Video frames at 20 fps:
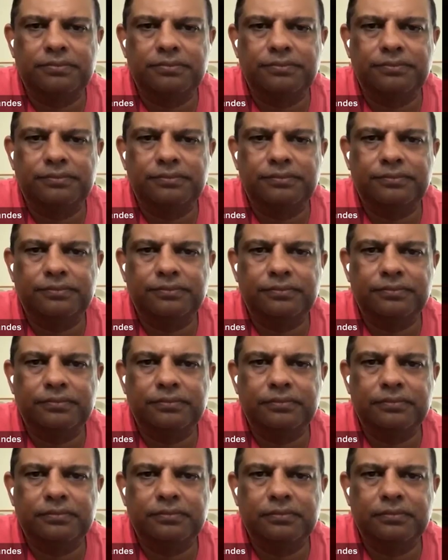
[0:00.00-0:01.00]

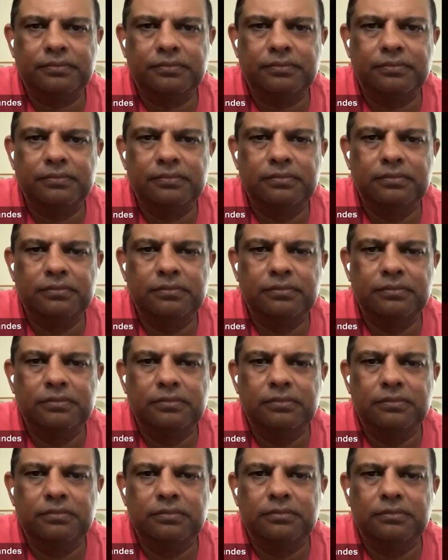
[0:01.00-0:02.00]

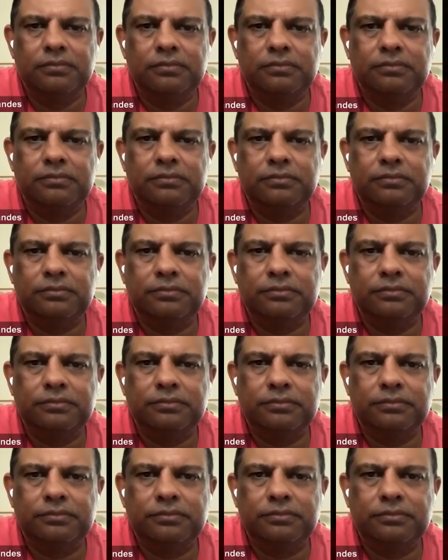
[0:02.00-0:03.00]

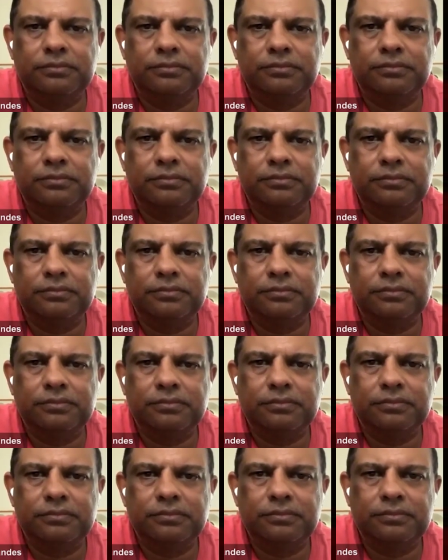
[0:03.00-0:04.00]

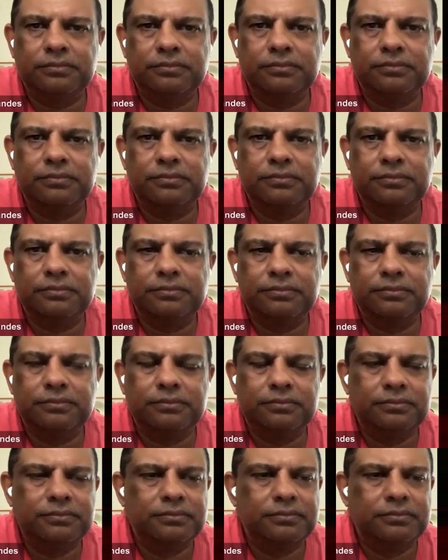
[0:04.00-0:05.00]

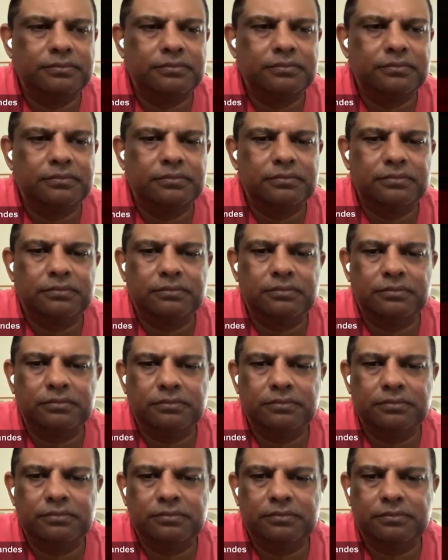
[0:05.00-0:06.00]

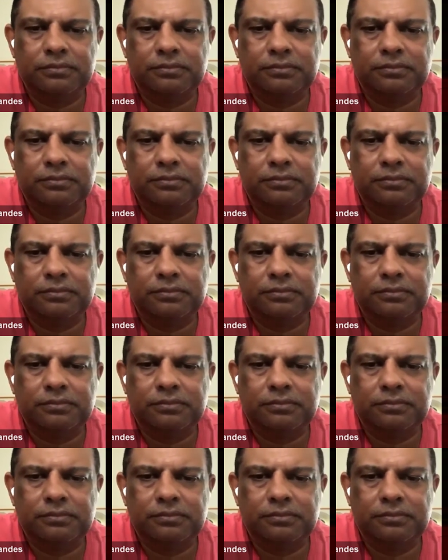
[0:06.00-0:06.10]
This person isn't speaking.